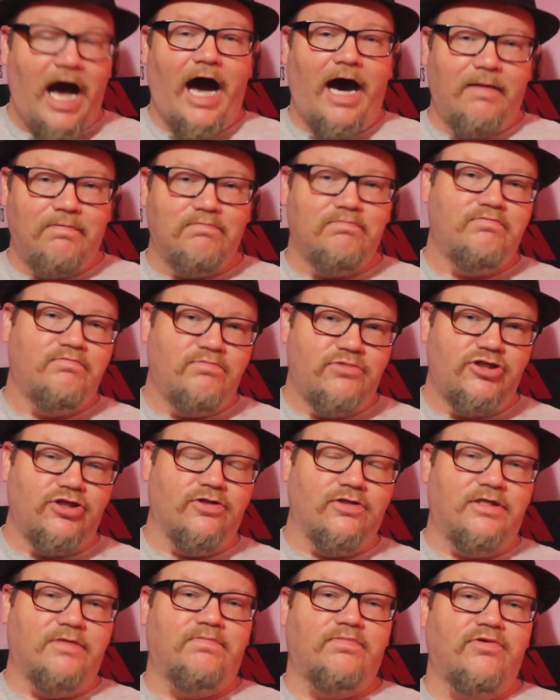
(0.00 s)
I'm
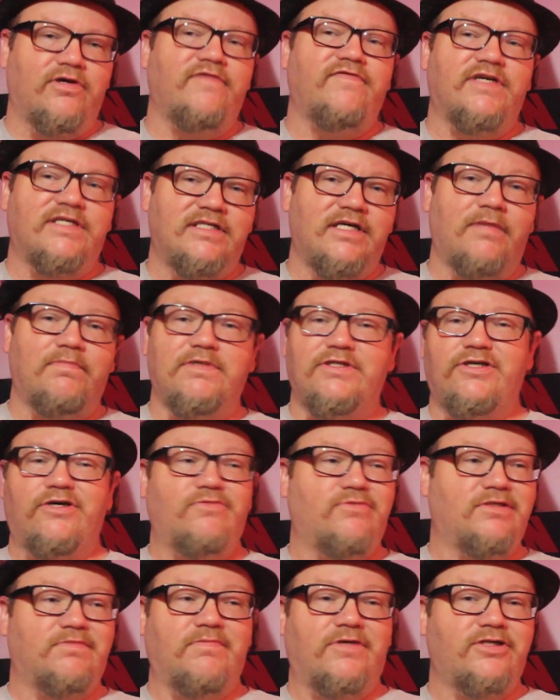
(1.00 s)
sure the previous
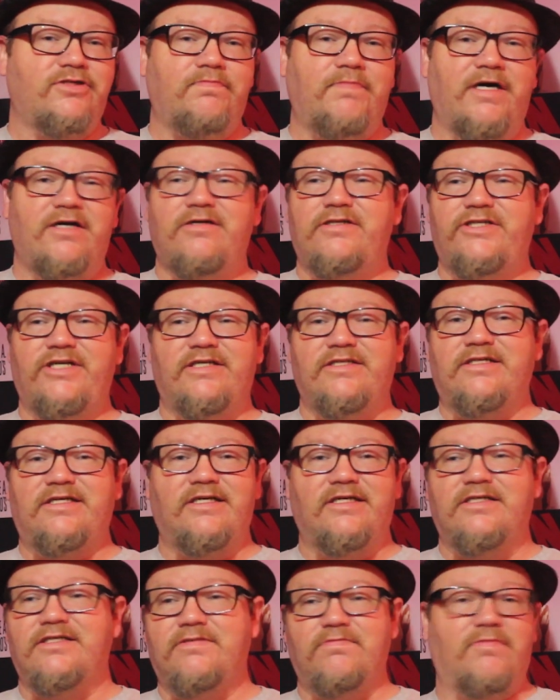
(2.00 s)
episode was much better.
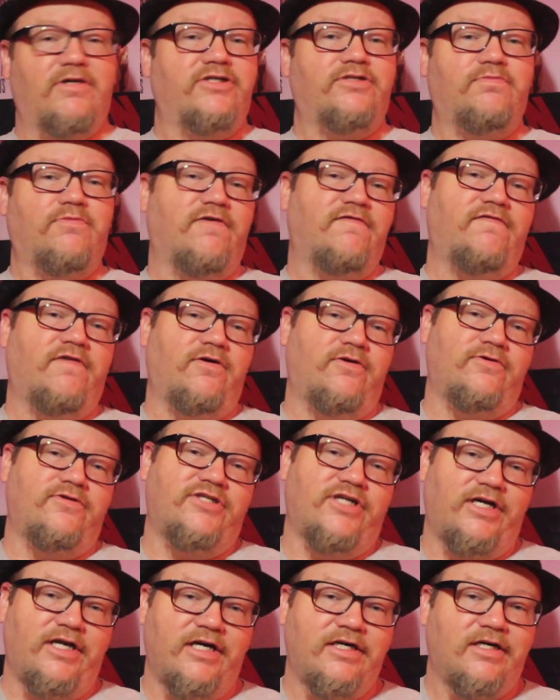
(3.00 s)
Jessica is much more
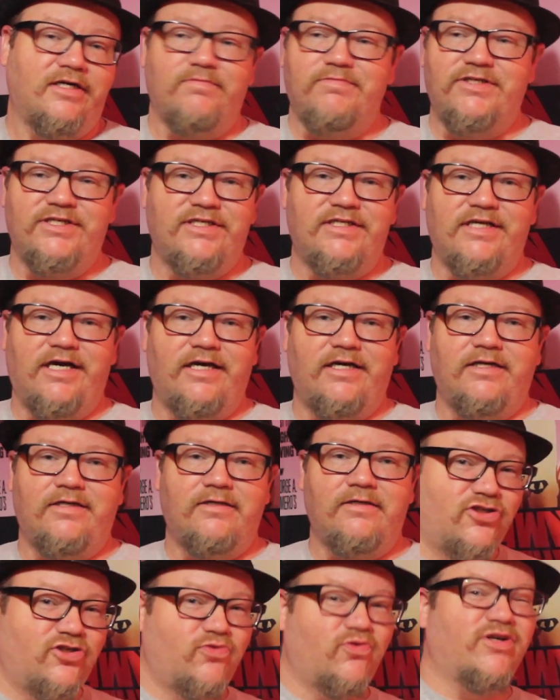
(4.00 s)
photogenic. I'm just saying.
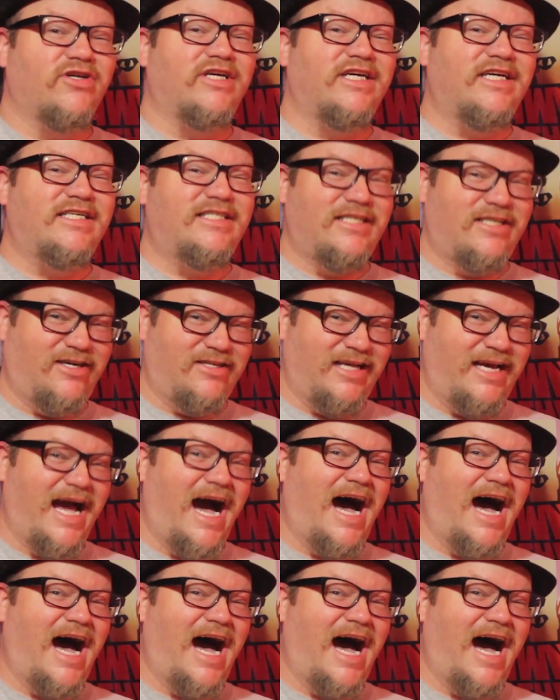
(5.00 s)
She's real easy on the